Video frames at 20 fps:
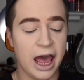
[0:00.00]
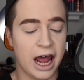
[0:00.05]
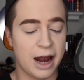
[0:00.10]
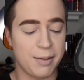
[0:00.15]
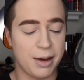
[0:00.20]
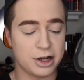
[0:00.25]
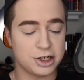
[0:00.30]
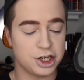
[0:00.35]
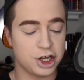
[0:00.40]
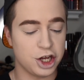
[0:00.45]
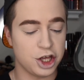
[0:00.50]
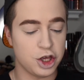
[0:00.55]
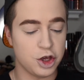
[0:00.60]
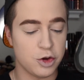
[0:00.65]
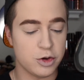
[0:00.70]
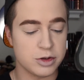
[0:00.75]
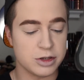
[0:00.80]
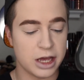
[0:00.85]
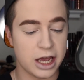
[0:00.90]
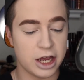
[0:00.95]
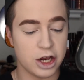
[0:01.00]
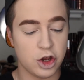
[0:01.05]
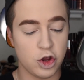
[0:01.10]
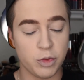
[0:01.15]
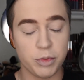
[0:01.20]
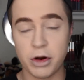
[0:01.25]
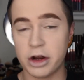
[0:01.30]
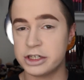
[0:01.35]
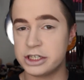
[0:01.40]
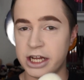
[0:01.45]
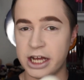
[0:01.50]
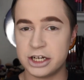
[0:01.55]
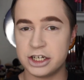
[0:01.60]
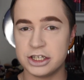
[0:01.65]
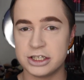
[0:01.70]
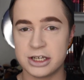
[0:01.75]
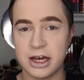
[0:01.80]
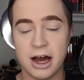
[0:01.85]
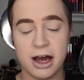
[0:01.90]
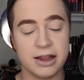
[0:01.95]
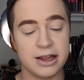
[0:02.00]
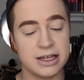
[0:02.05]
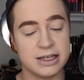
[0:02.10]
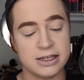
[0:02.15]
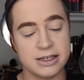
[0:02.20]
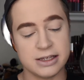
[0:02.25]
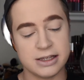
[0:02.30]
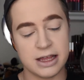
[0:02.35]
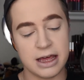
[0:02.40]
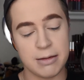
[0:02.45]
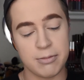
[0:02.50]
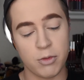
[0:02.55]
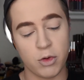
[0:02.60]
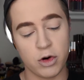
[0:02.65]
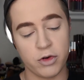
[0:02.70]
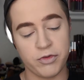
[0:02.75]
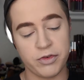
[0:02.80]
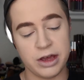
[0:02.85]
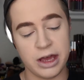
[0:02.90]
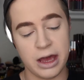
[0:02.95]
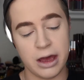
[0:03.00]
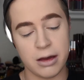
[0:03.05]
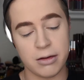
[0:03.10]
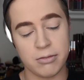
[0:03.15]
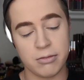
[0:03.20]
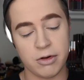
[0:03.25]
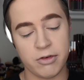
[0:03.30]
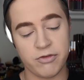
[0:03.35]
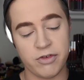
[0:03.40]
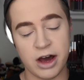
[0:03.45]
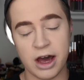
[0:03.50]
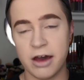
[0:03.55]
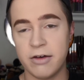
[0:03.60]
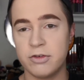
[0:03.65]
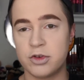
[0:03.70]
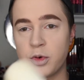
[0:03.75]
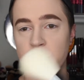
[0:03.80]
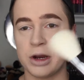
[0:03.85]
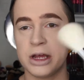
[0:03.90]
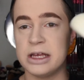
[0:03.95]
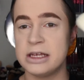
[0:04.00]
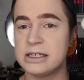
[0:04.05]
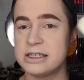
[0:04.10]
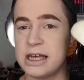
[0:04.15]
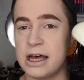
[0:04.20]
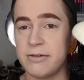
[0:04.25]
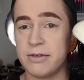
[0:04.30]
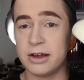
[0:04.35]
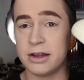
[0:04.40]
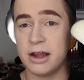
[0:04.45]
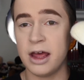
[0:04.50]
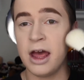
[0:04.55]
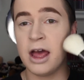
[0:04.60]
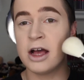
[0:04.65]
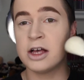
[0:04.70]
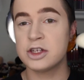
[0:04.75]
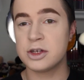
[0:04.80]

I'm actually going to use a new brush that I just got. This is the Morphe M527.